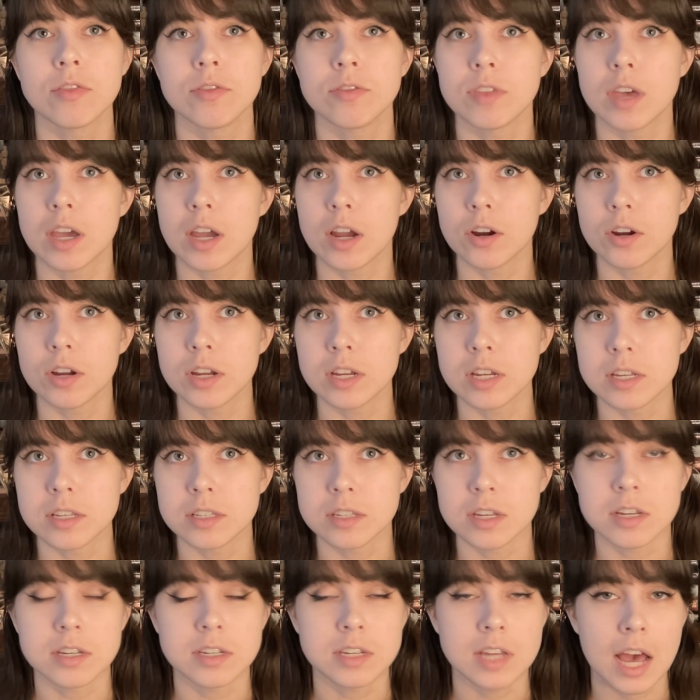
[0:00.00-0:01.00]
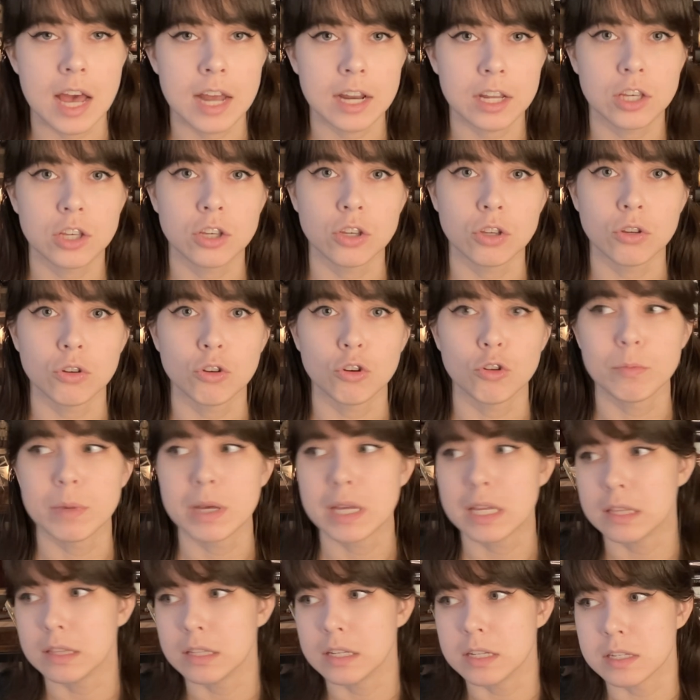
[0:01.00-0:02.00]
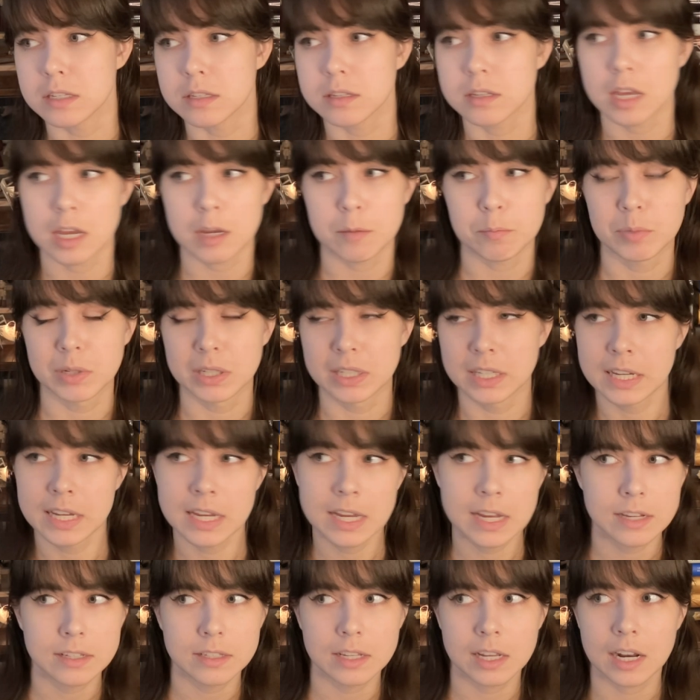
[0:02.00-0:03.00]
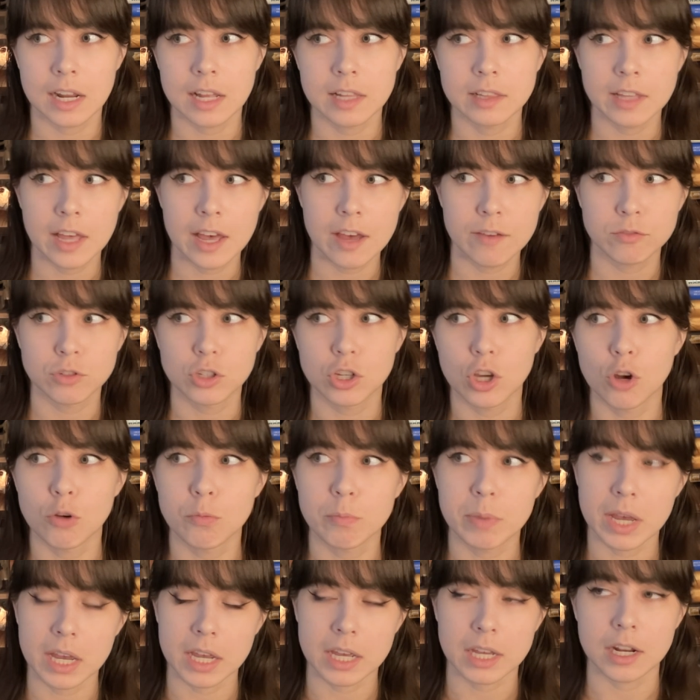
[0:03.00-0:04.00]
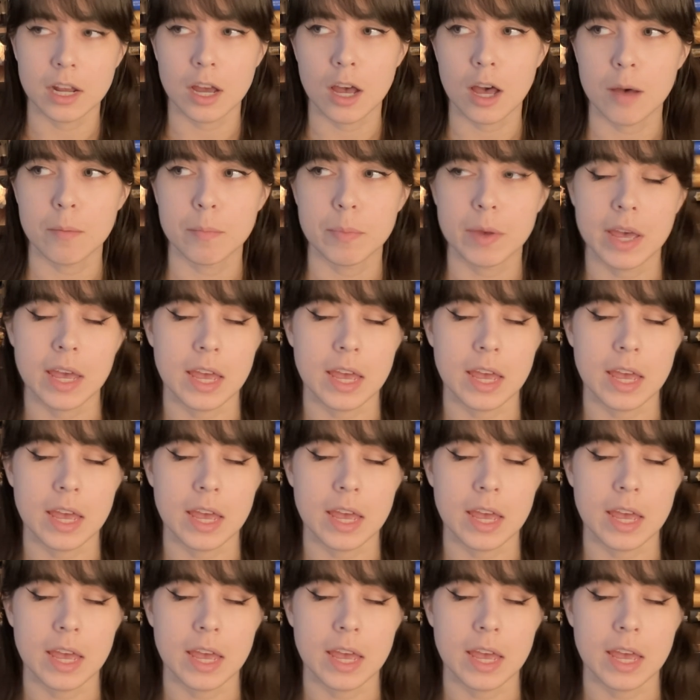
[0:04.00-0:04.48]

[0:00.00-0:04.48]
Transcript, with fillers: there is a data cube in this like plant that I left, go pick it up.